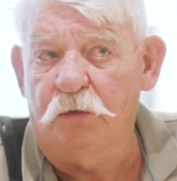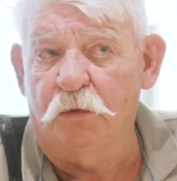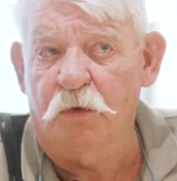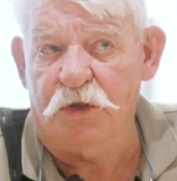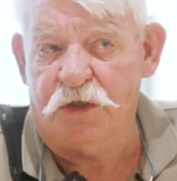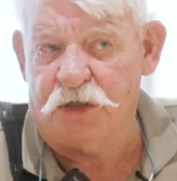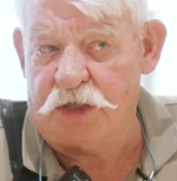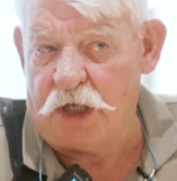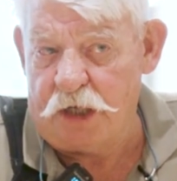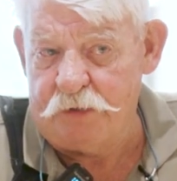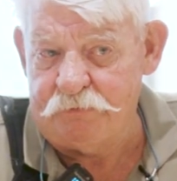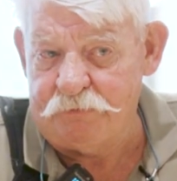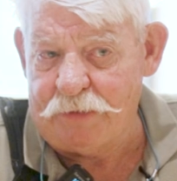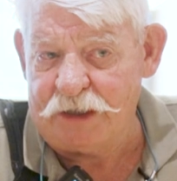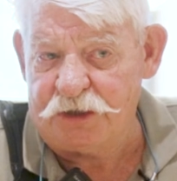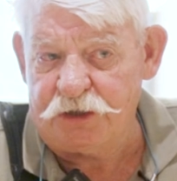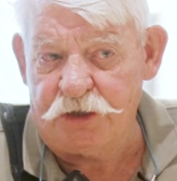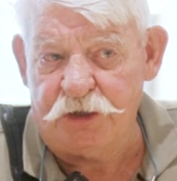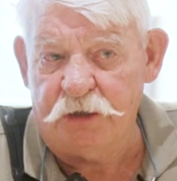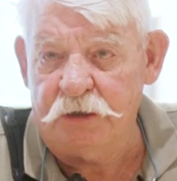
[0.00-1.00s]
was so
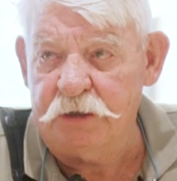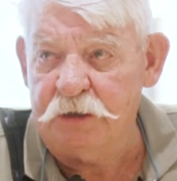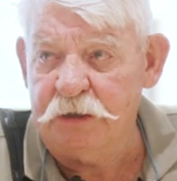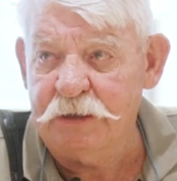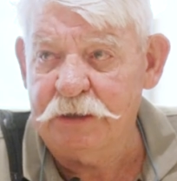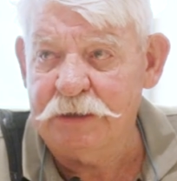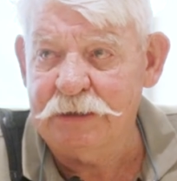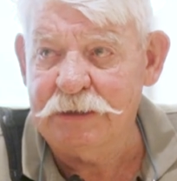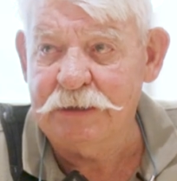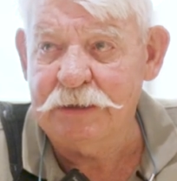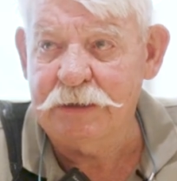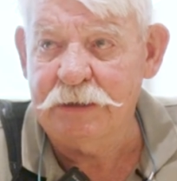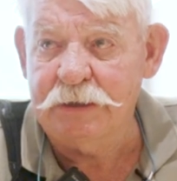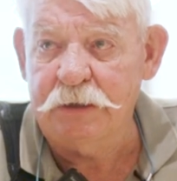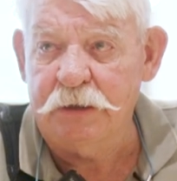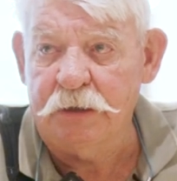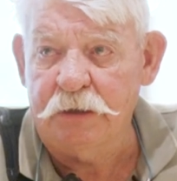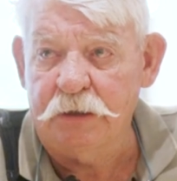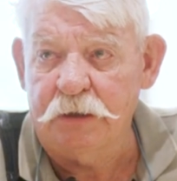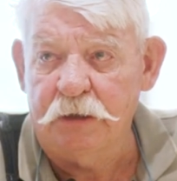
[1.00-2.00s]
much,
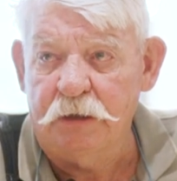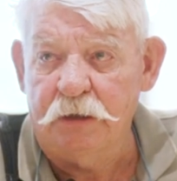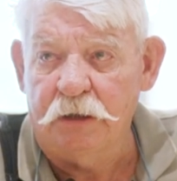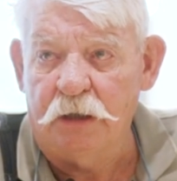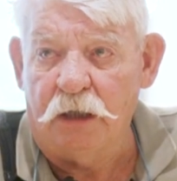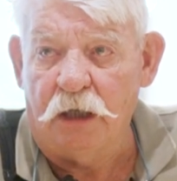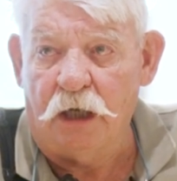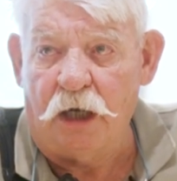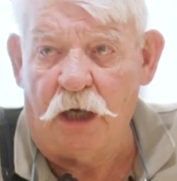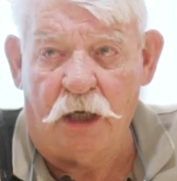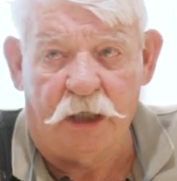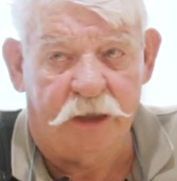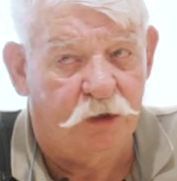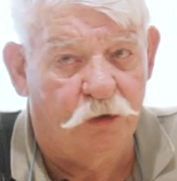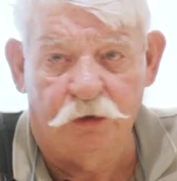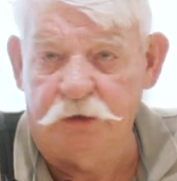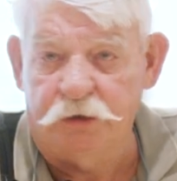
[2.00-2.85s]
I